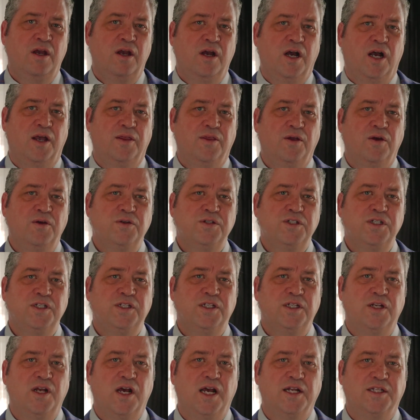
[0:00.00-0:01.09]
Although she
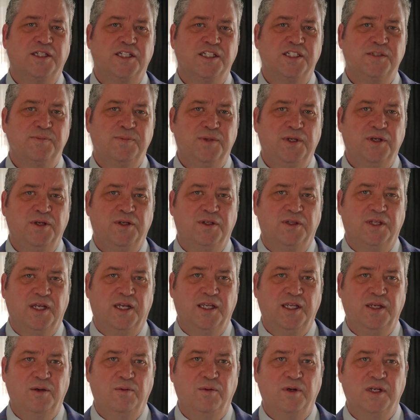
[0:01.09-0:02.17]
did not dispute that
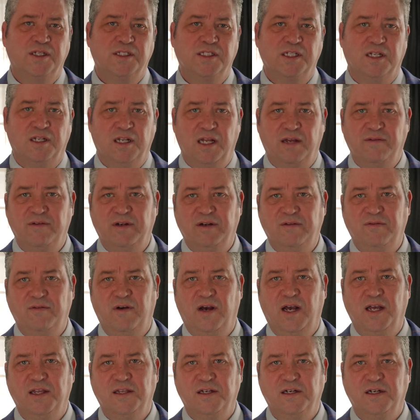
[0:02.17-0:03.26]
he was a loving
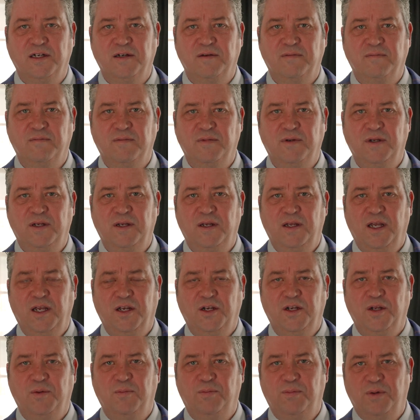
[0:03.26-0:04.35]
father and
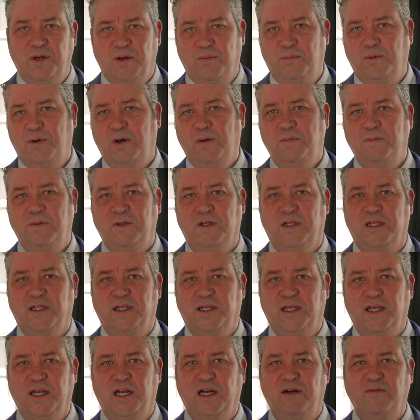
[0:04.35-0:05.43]
could appropriately
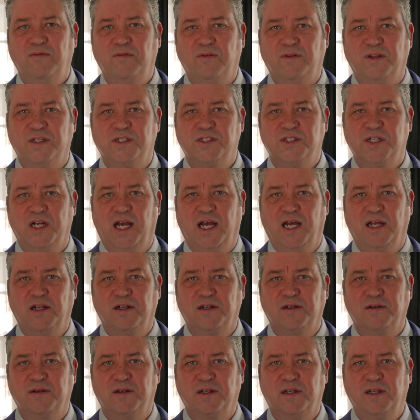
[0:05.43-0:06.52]
care for the child,
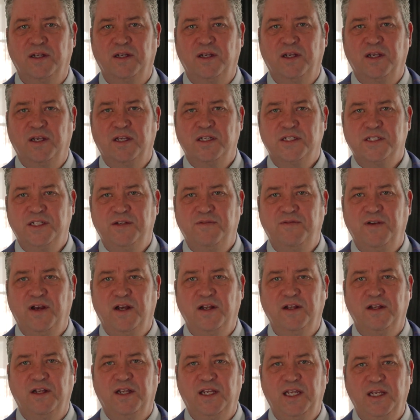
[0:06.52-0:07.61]
she
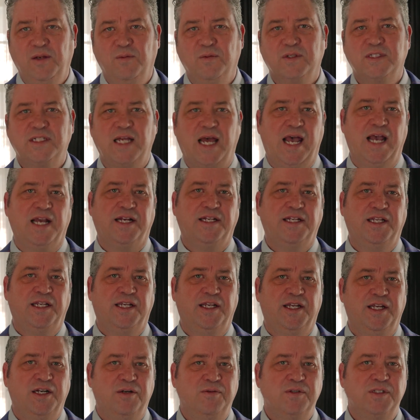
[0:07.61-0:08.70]
felt he was acting
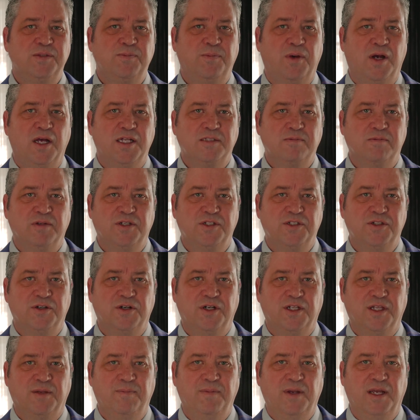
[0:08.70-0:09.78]
irresponsibly
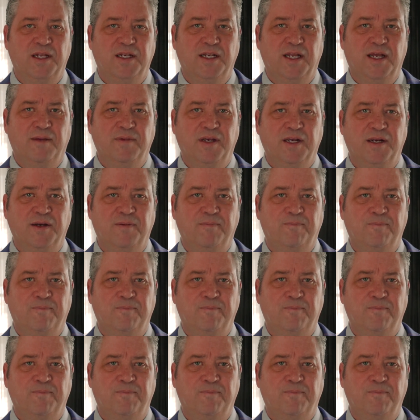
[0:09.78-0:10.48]
during the pandemic